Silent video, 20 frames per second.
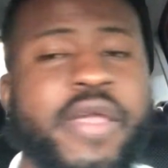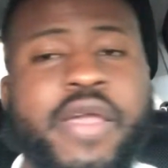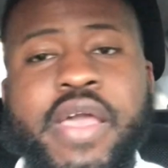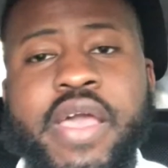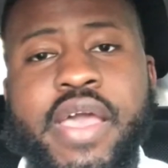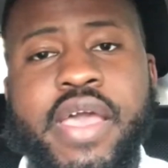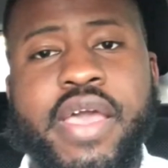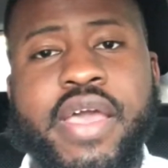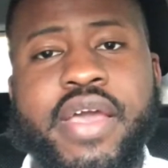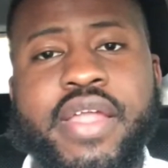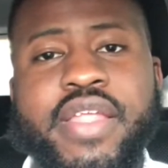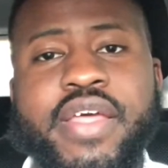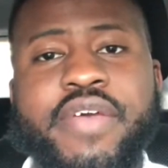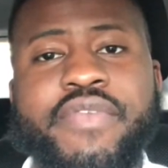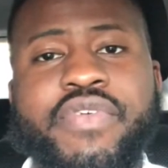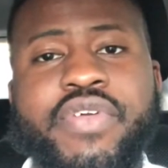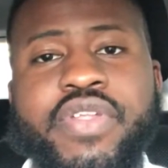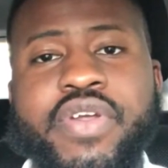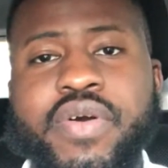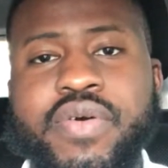And
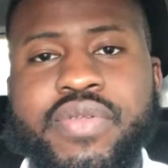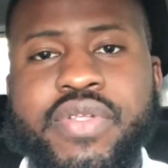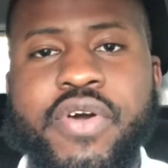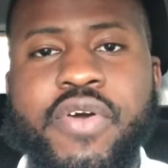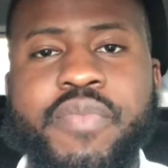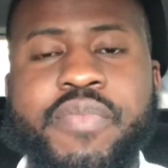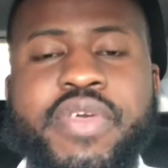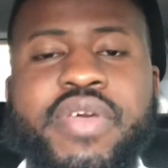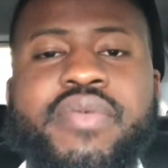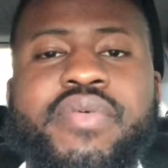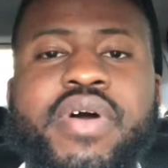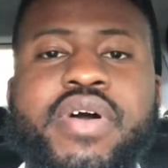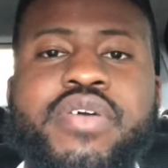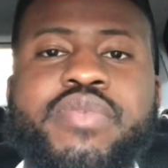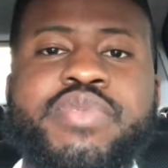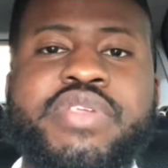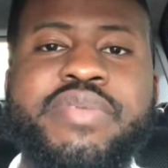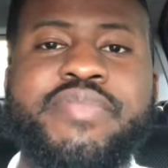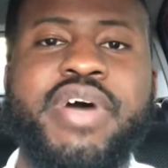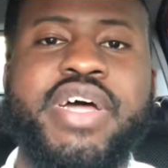if you don't know me, welcome
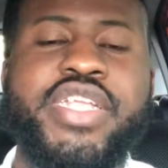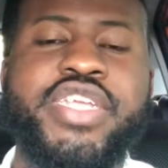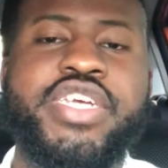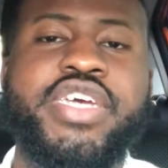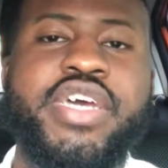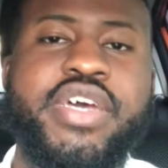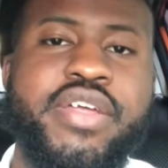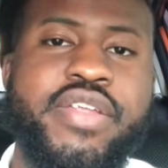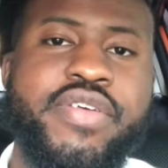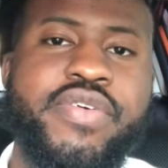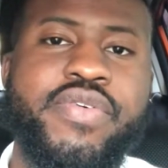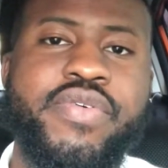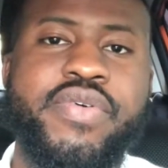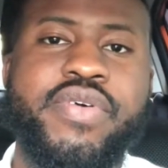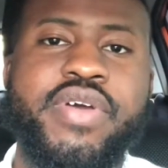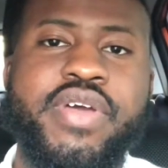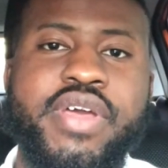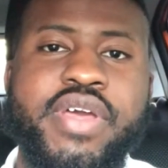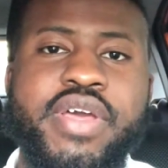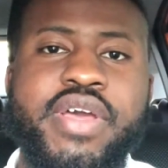to my channel.
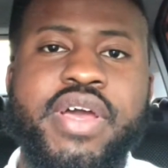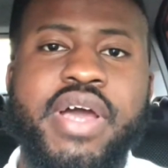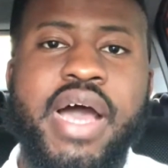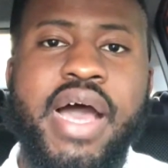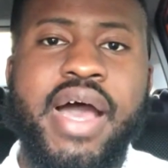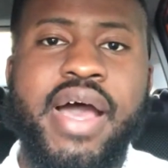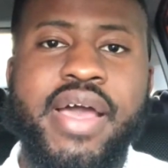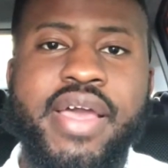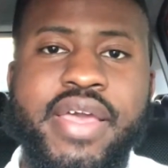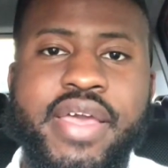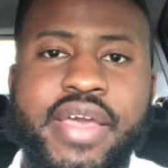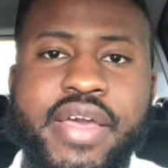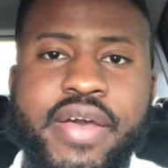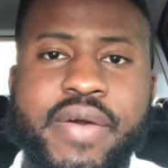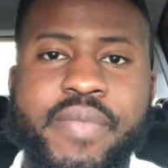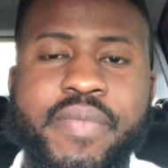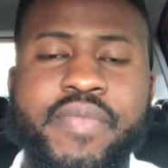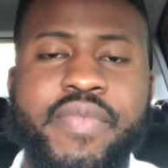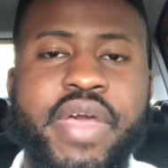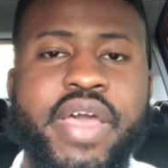I
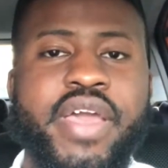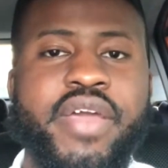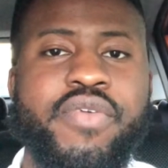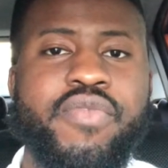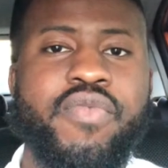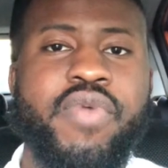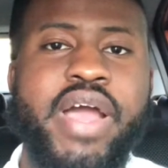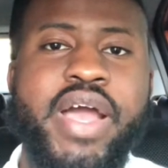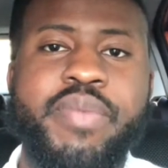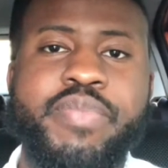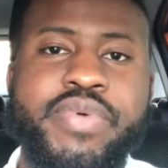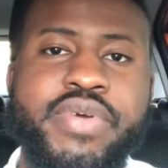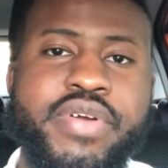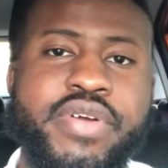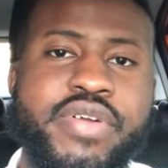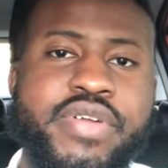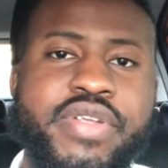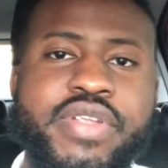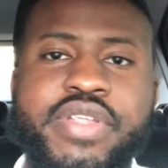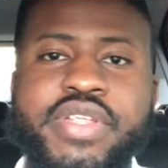am a
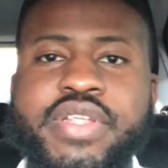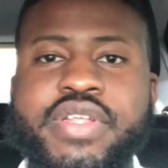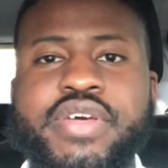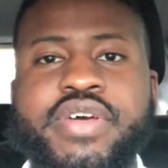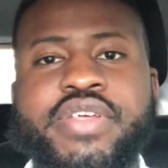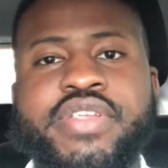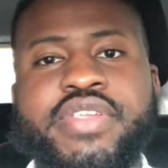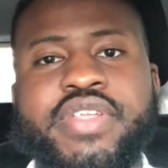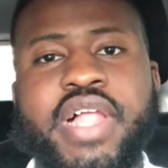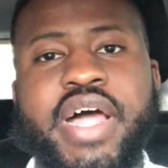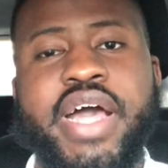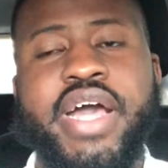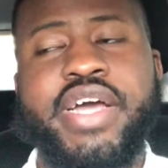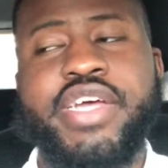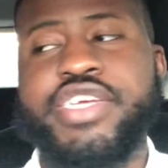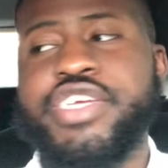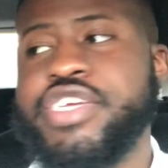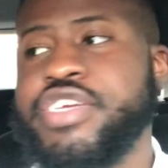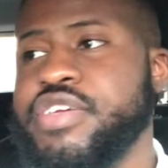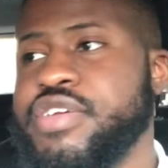rapper
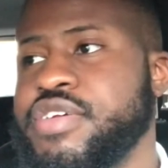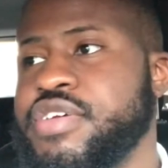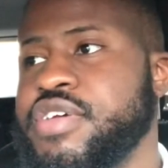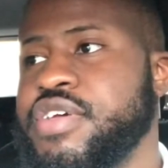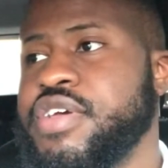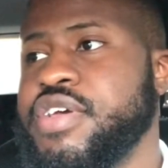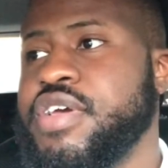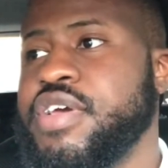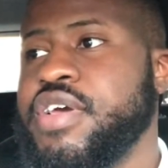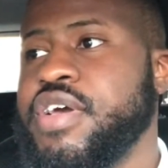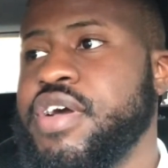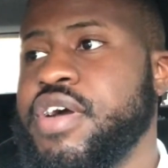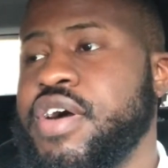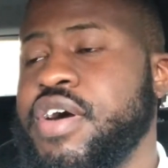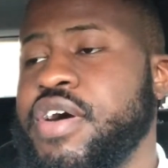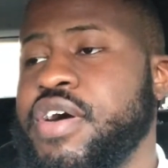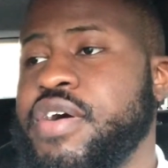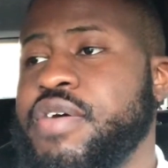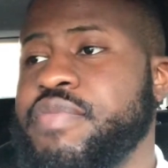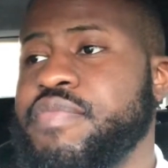slash
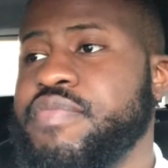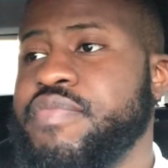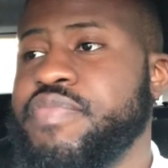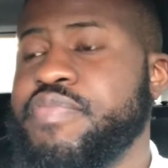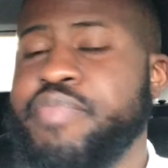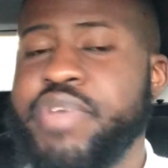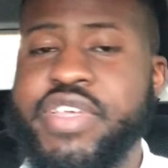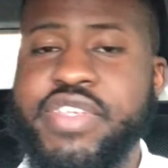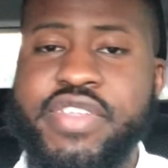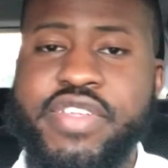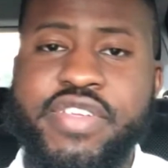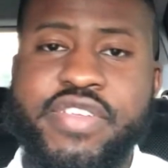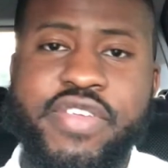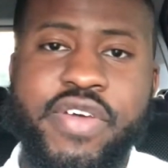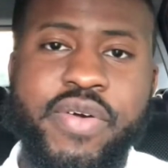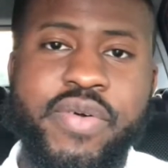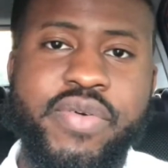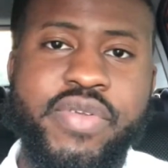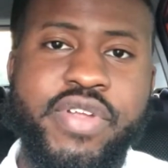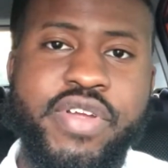business
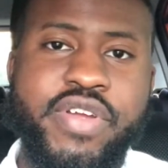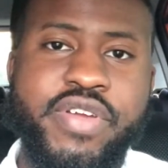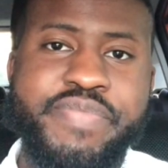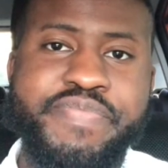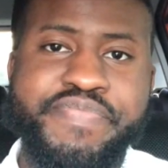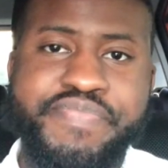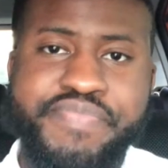owner